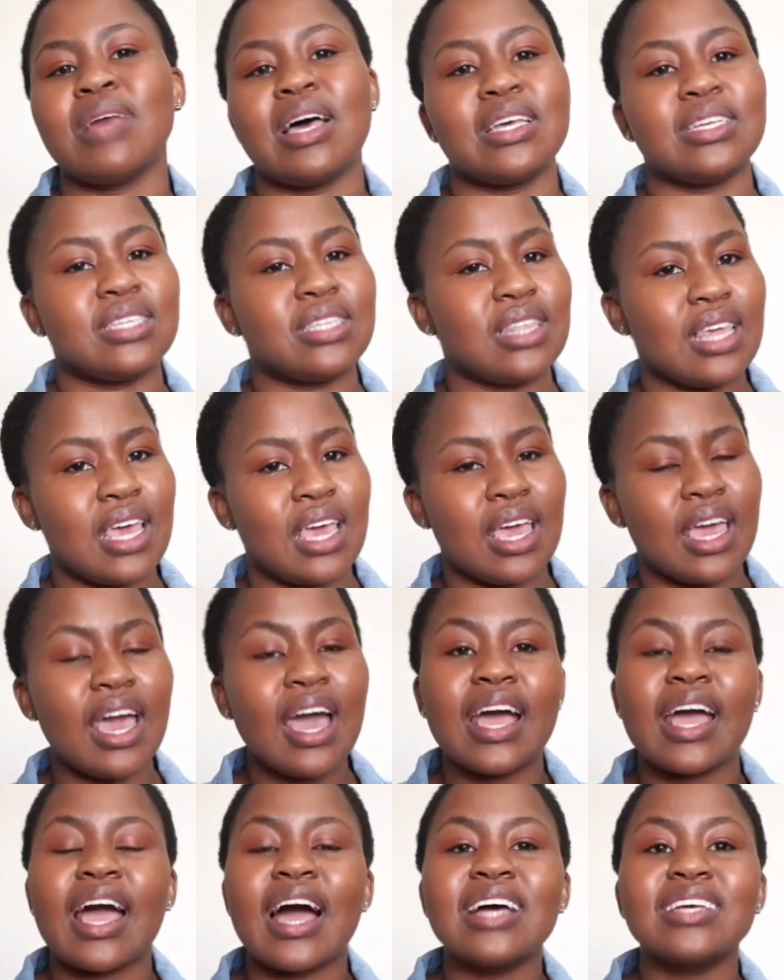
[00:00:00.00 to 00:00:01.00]
lies there,
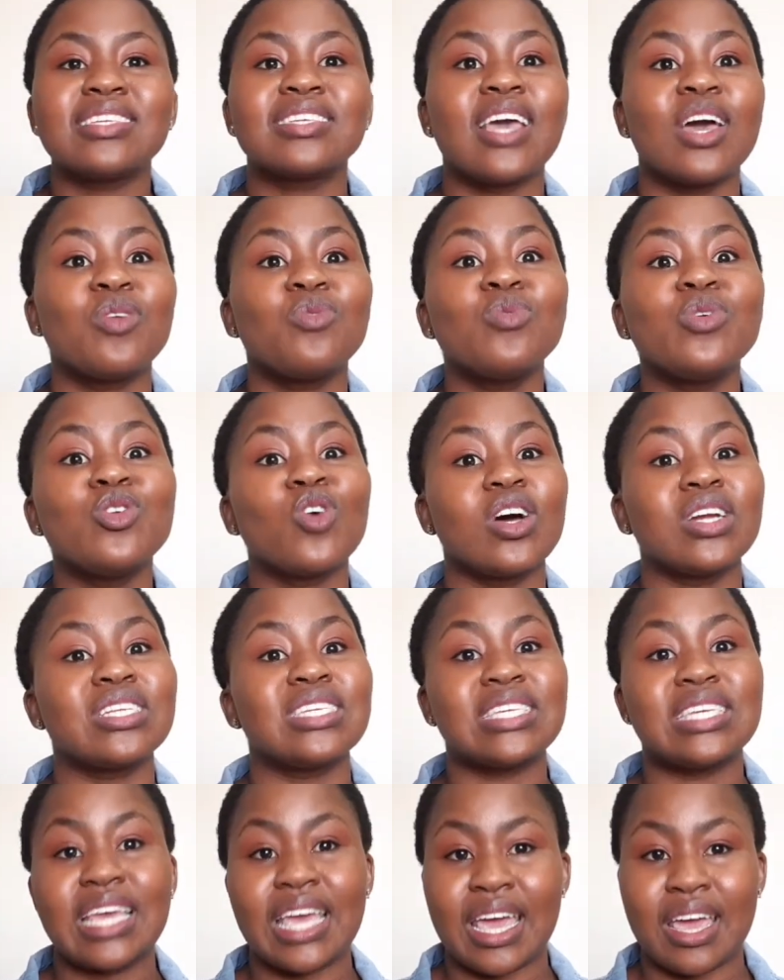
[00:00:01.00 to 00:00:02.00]
guys. Can we not
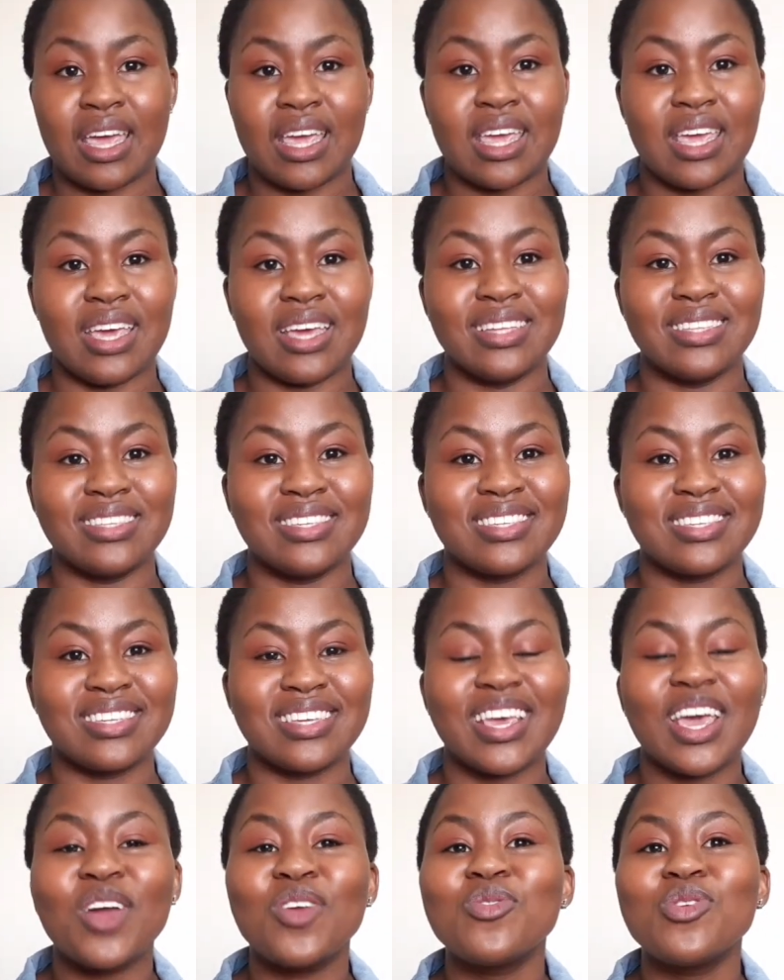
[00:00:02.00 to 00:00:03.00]
scare kids?
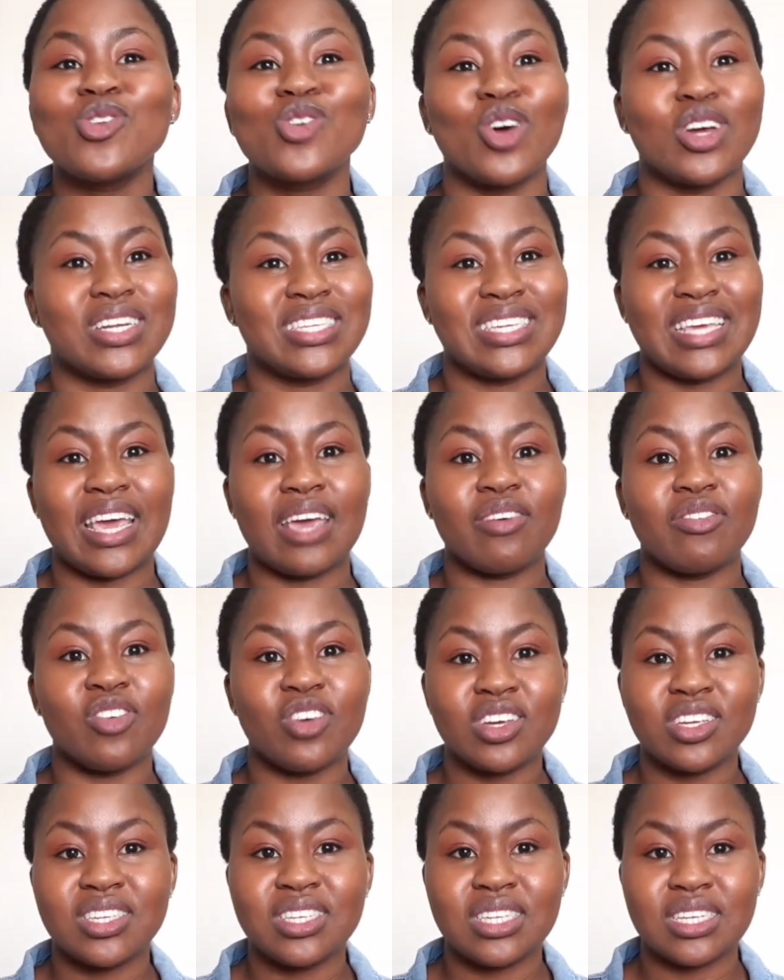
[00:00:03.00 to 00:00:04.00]
Can we not scare
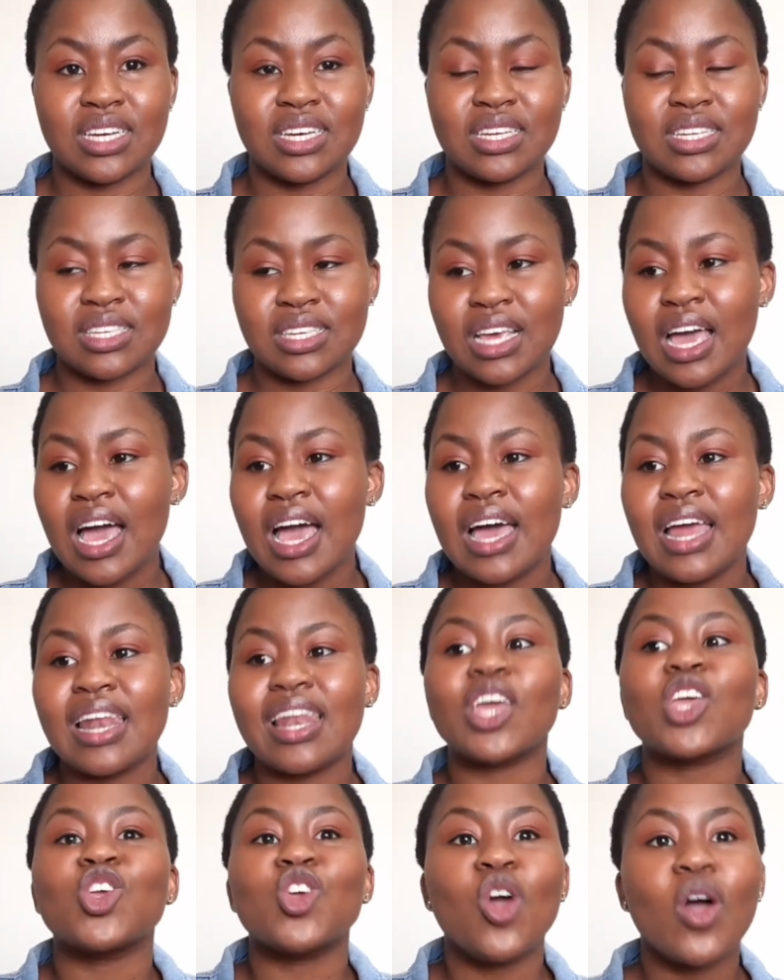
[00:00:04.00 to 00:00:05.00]
first years?
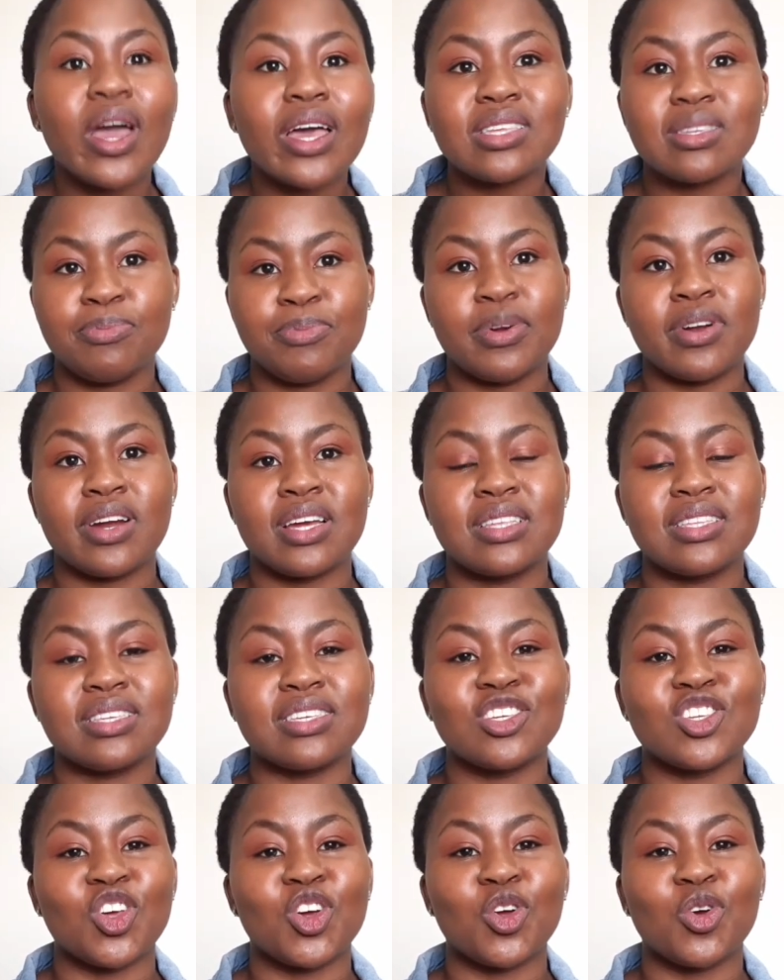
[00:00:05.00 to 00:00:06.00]
Like, your experience
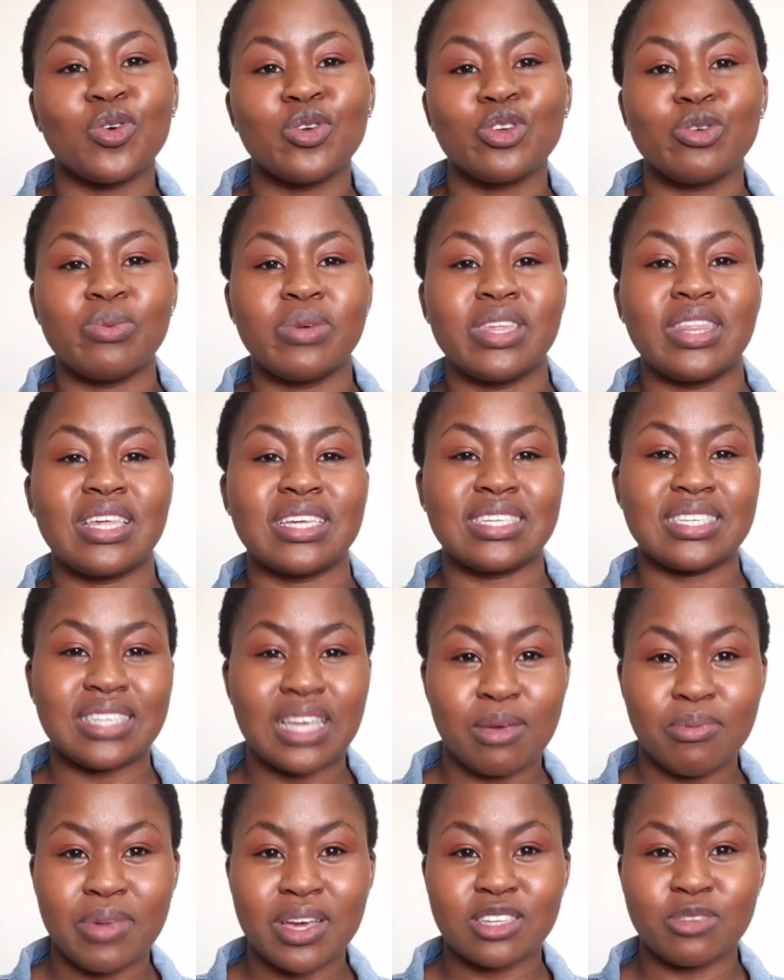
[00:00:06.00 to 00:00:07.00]
is not going to be the
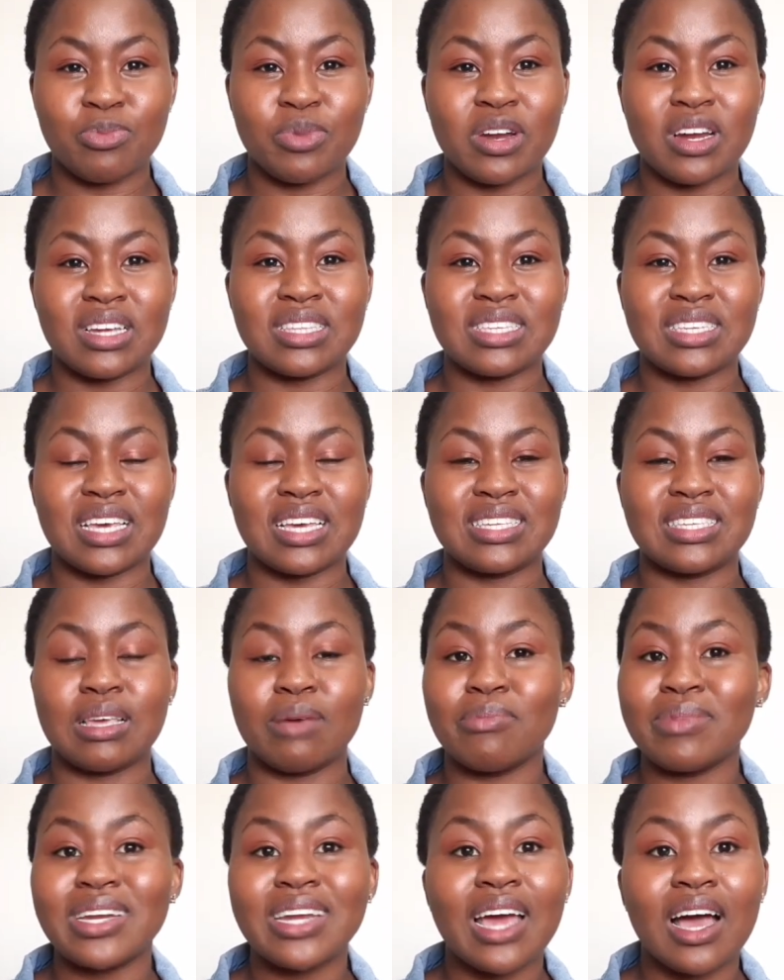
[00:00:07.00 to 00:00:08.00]
same experience as
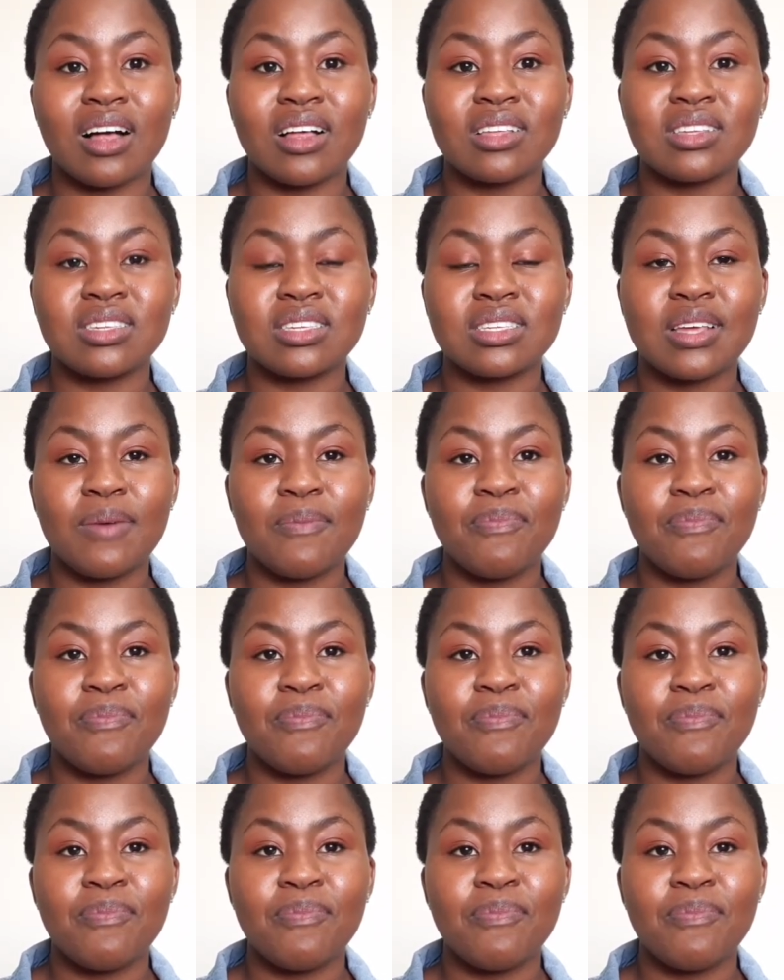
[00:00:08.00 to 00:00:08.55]
somebody else.